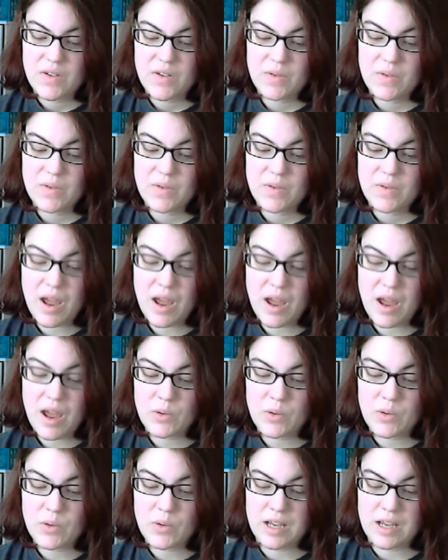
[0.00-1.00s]
gotten a
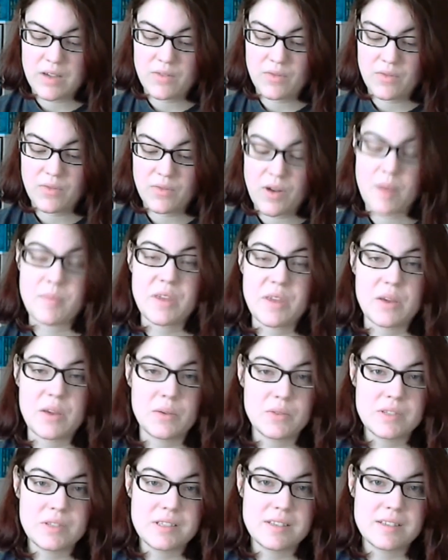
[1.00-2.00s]
hole in it from
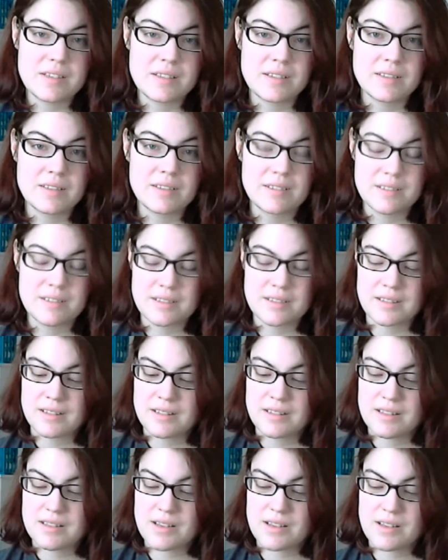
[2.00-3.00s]
use.
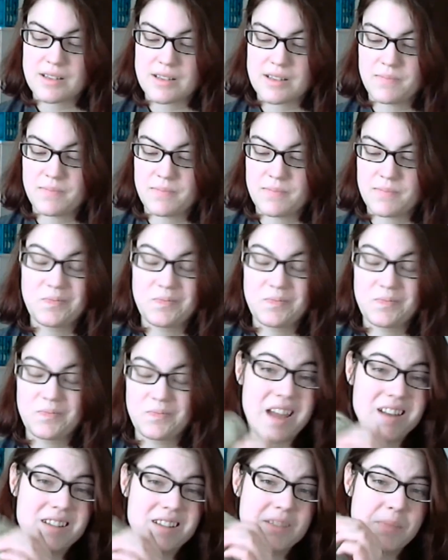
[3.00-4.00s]
So,
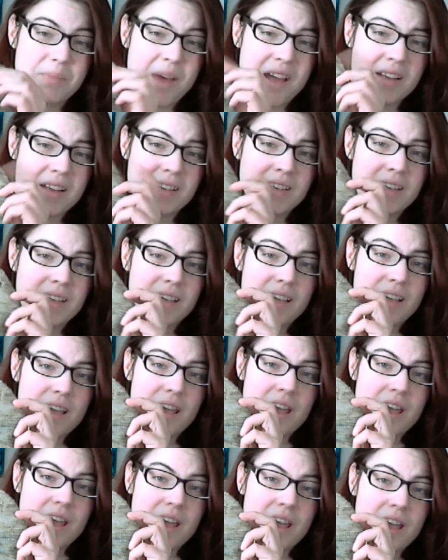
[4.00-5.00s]
and it's mine.
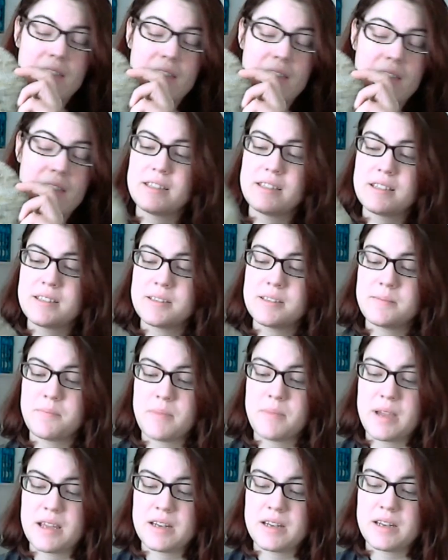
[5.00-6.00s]
And this is
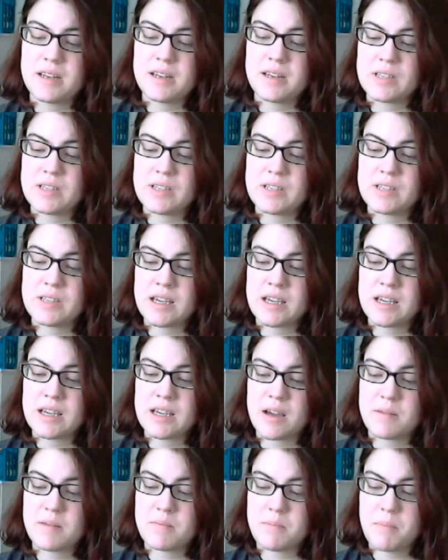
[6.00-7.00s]
made using
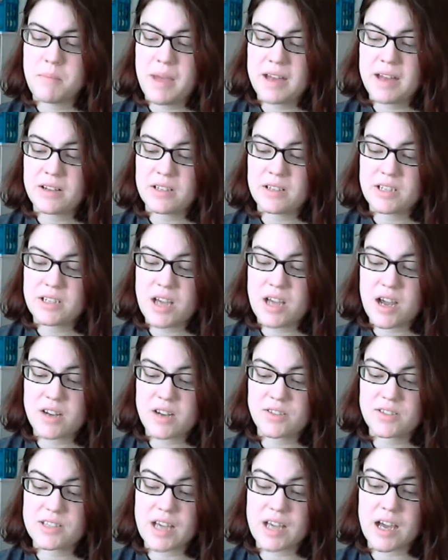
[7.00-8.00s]
um, Madelinetosh
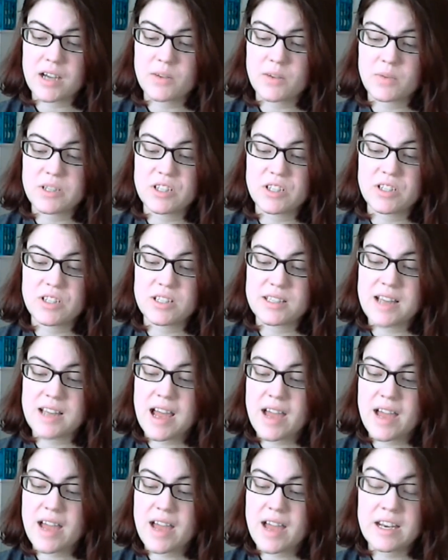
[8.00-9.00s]
sock, which does not
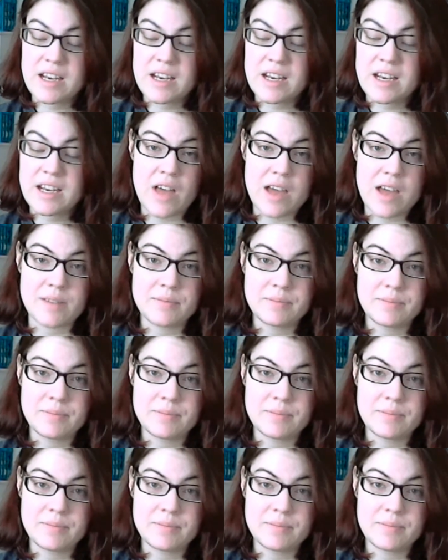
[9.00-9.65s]
have any nylon.